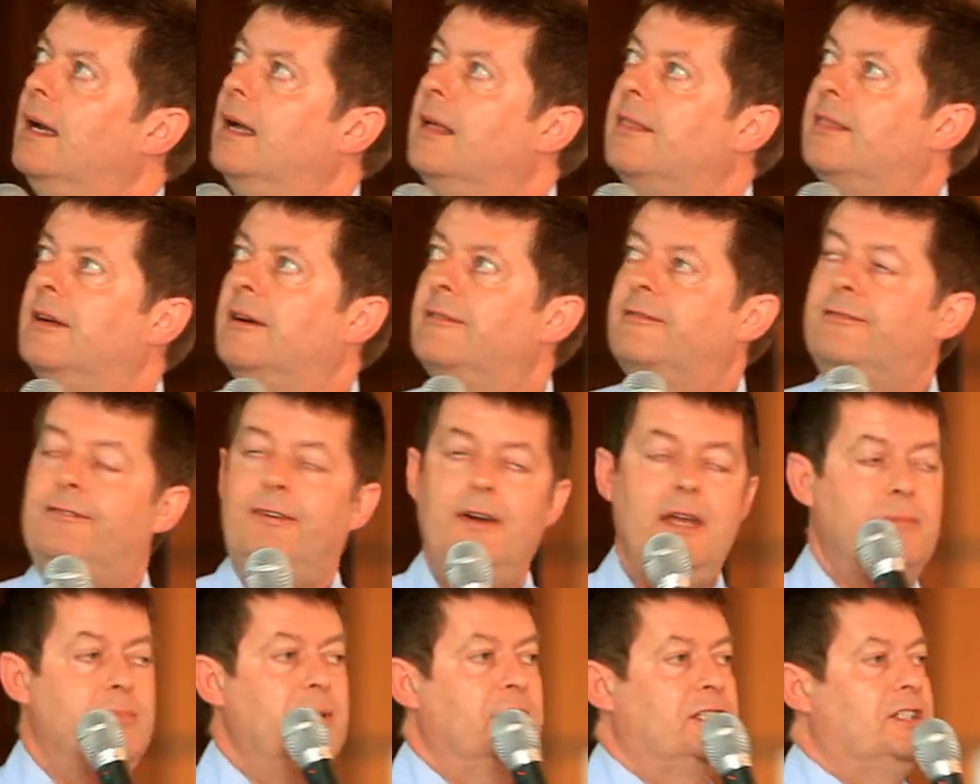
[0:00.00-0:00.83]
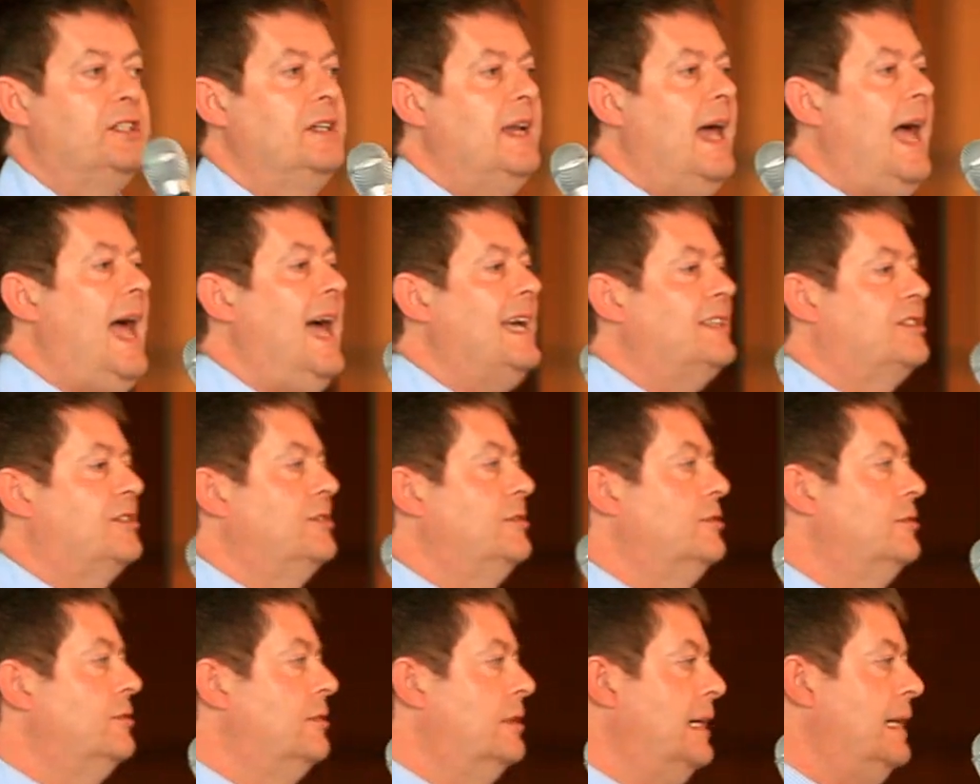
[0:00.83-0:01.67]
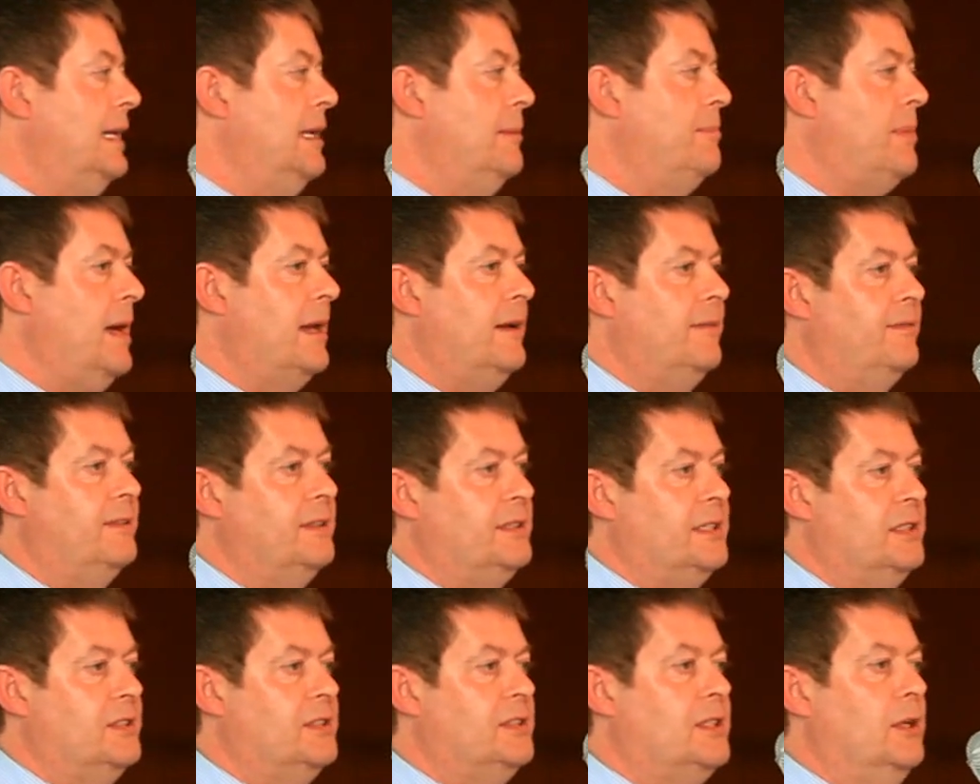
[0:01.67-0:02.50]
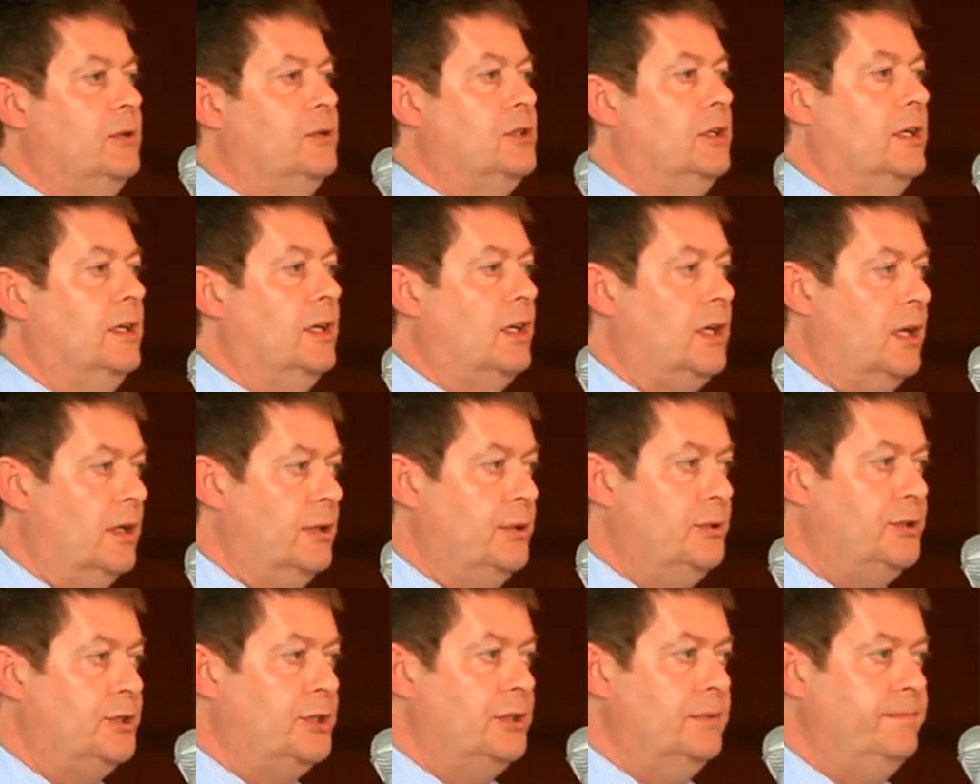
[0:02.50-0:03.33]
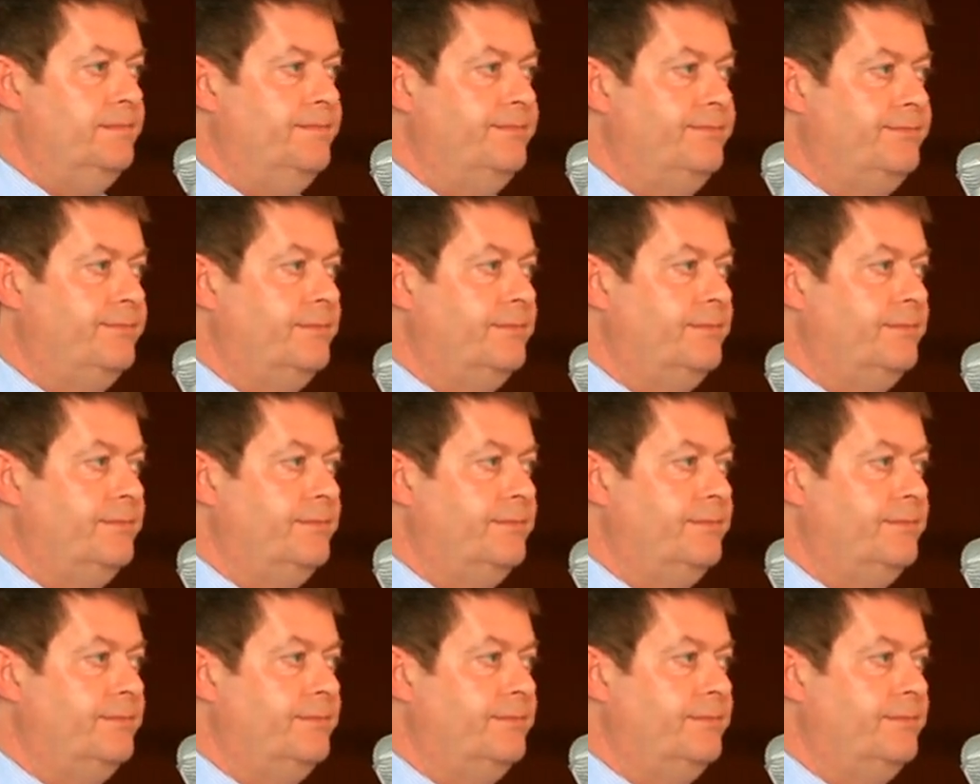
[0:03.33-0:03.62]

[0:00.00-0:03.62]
That free admission hasn't really benefited social inclusion.